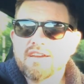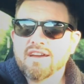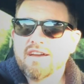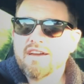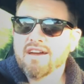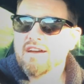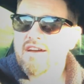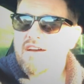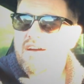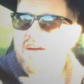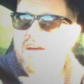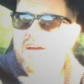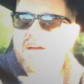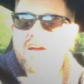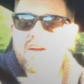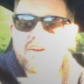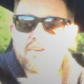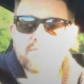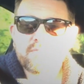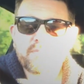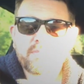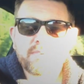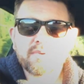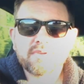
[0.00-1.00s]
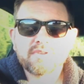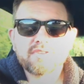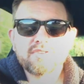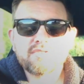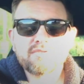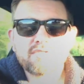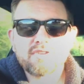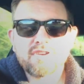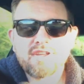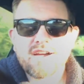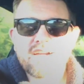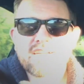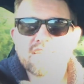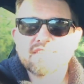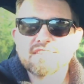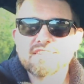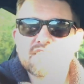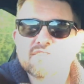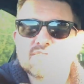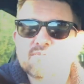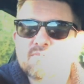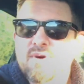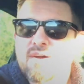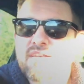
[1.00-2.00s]
I hope you like
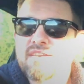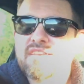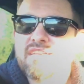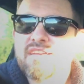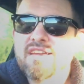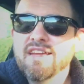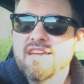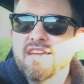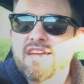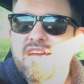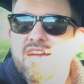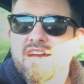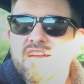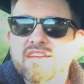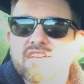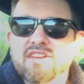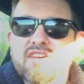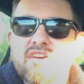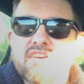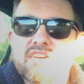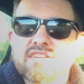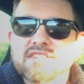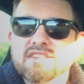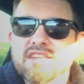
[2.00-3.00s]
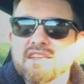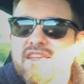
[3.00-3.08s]
this one, and guys,